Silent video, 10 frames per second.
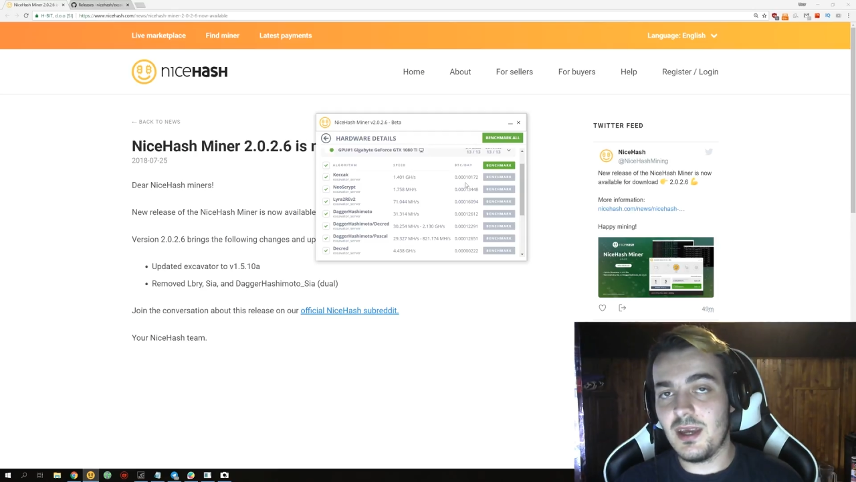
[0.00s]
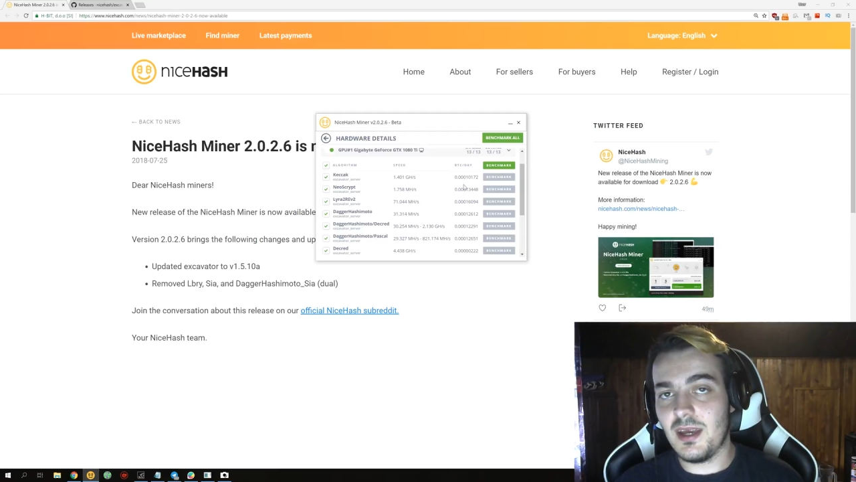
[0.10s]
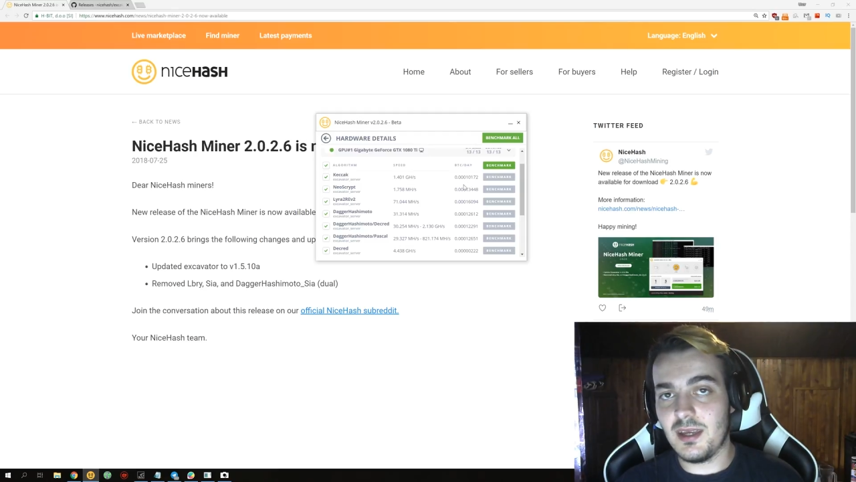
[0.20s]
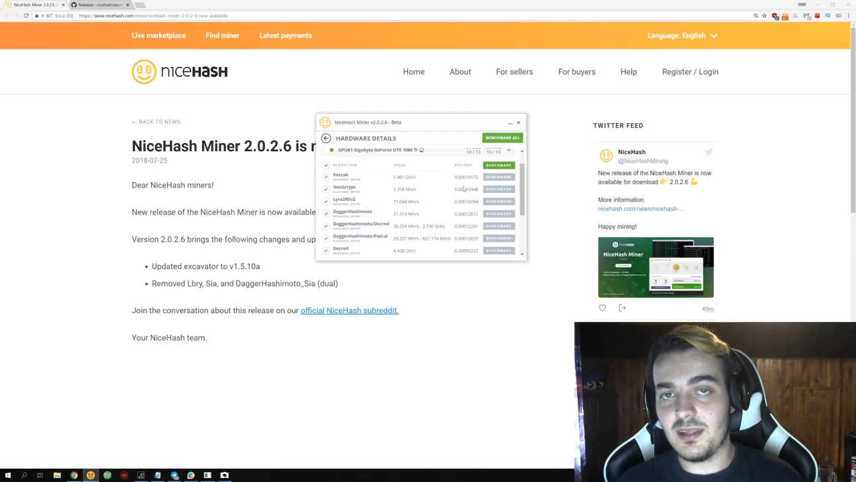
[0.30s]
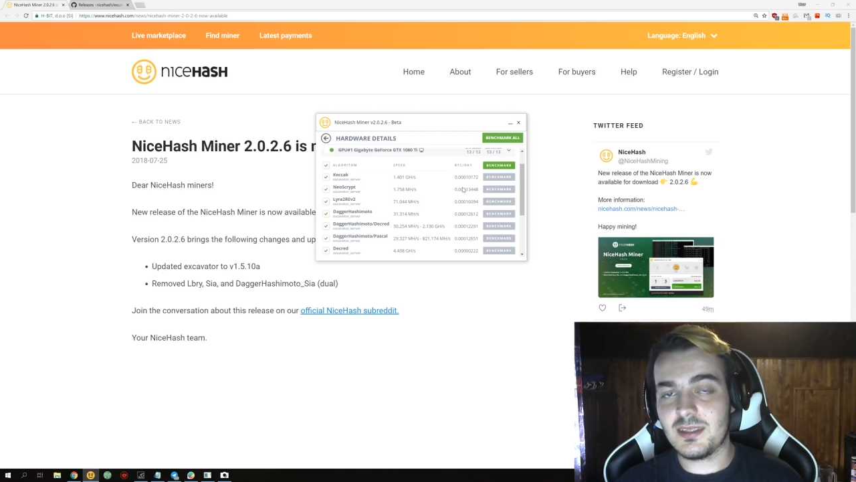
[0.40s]

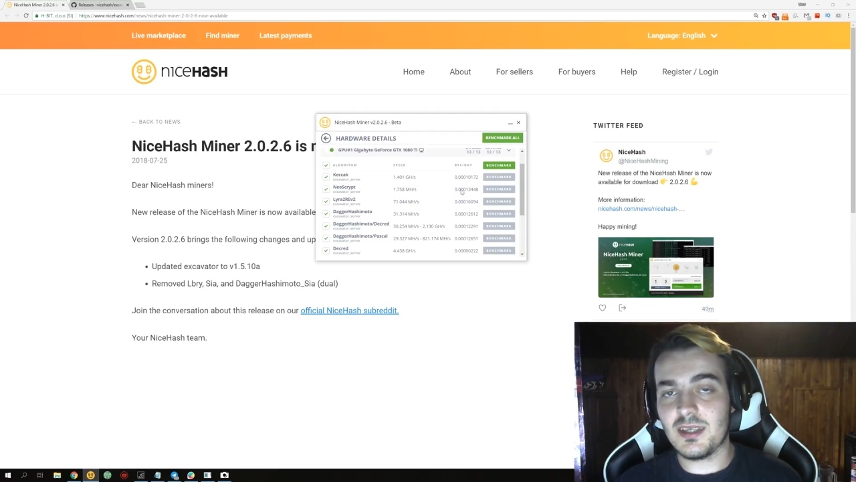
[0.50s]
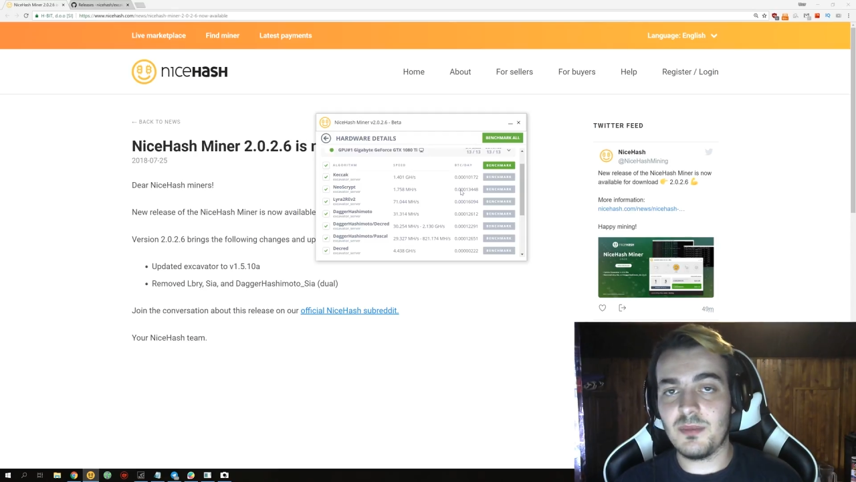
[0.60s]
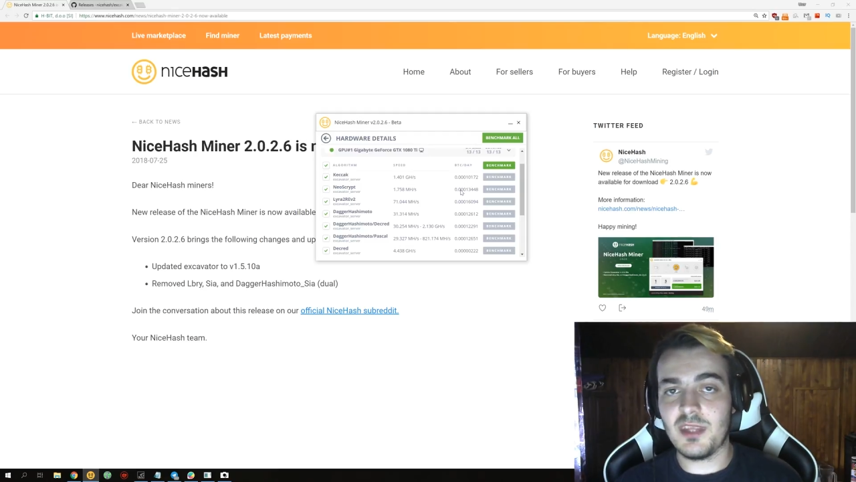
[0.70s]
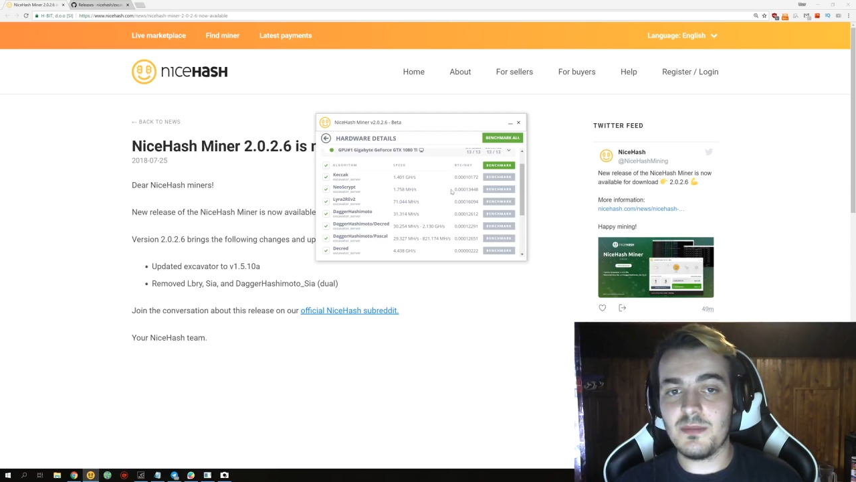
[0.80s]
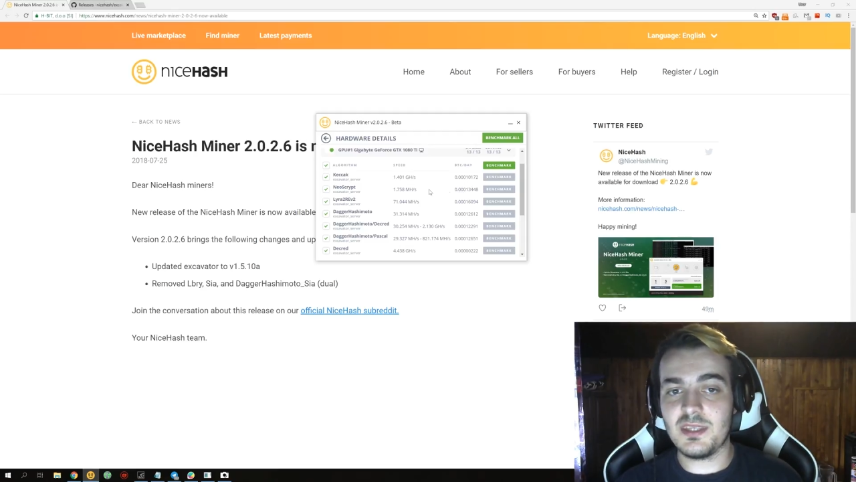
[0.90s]
and
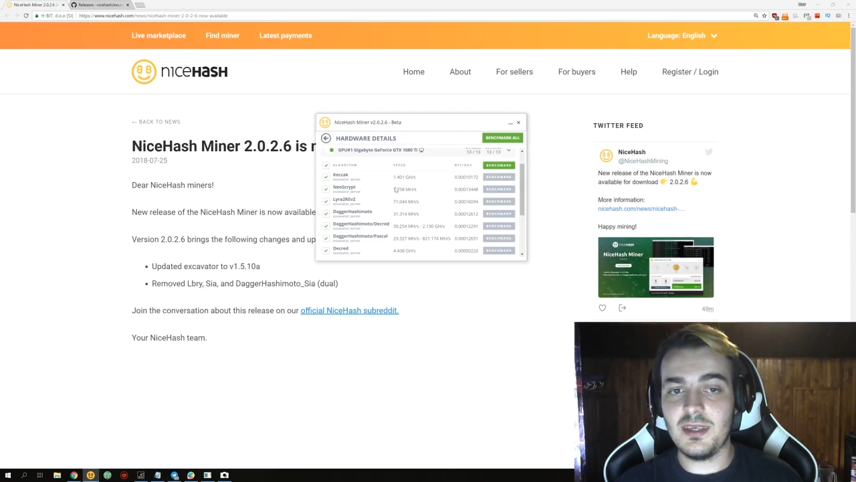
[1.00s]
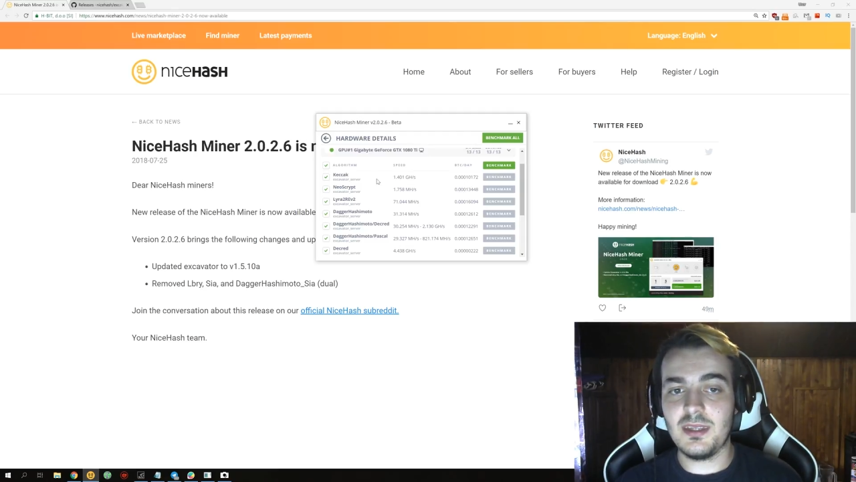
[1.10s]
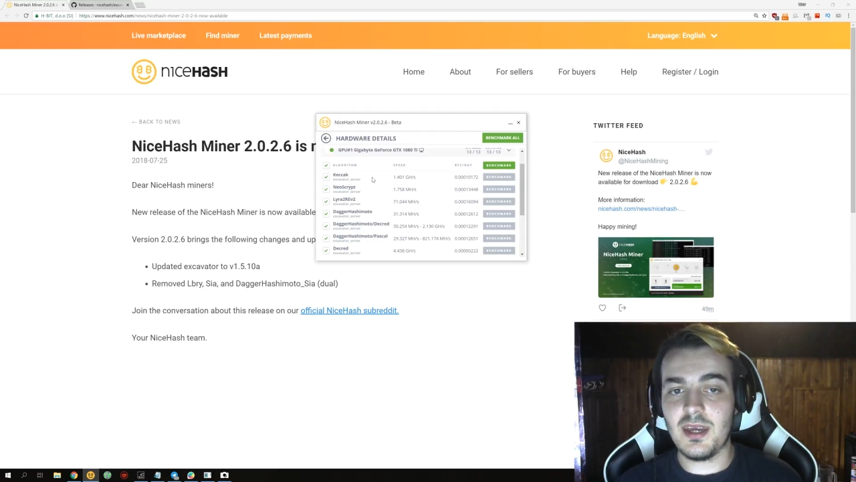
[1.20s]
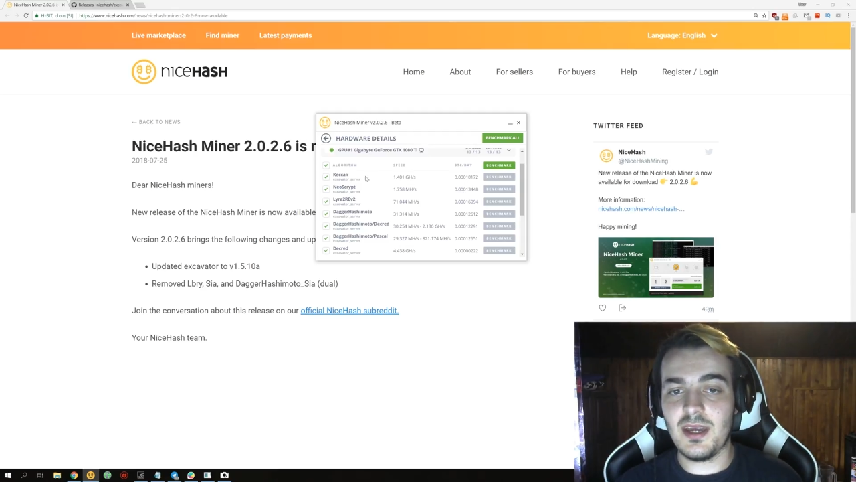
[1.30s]
sometimes it